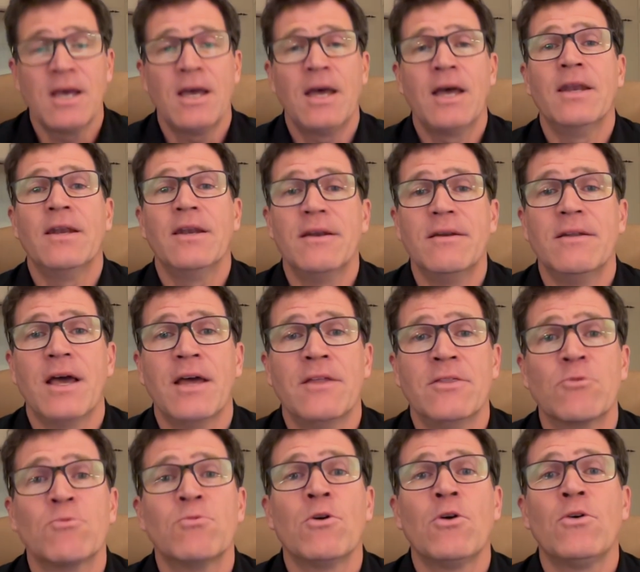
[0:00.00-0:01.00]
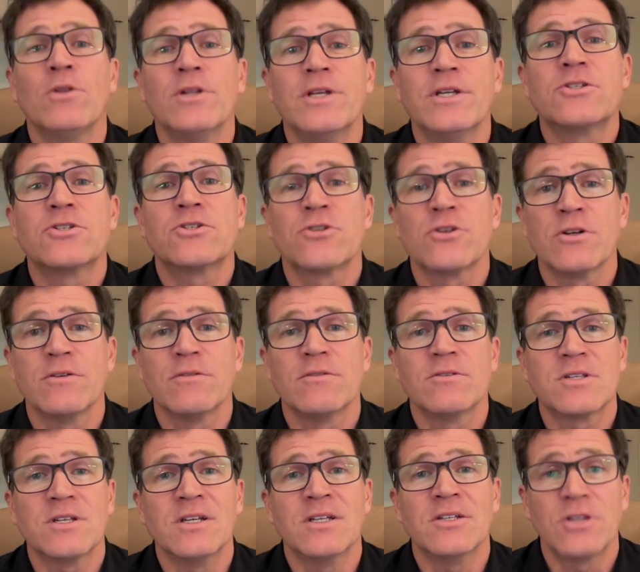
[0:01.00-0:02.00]
and the role it
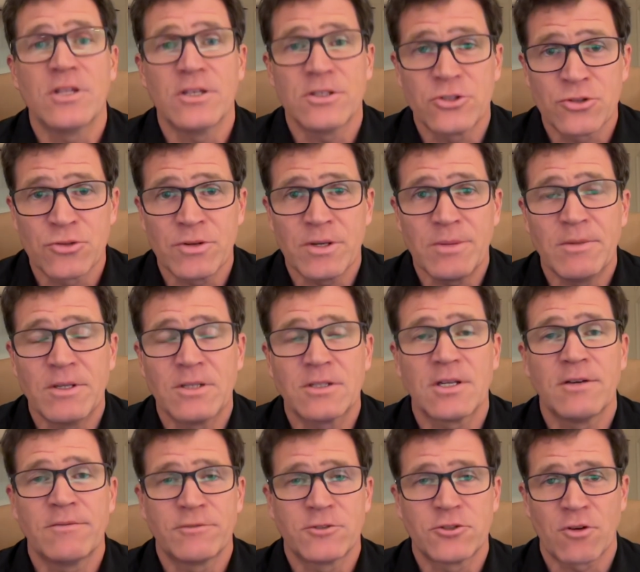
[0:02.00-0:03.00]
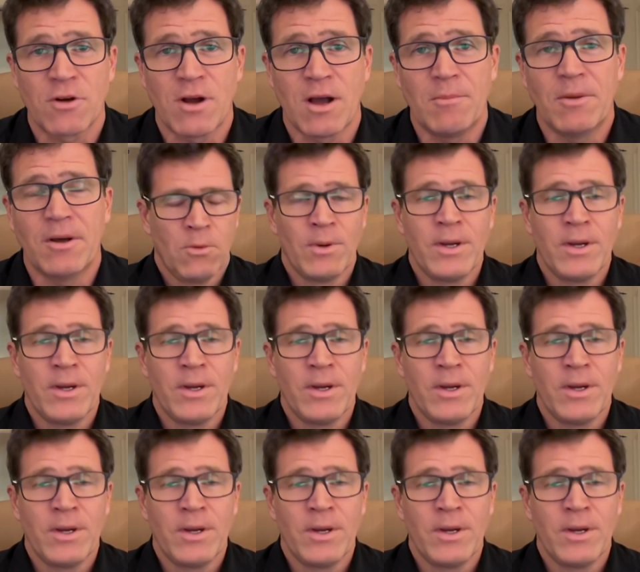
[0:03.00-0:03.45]
serves in the treatment of trauma.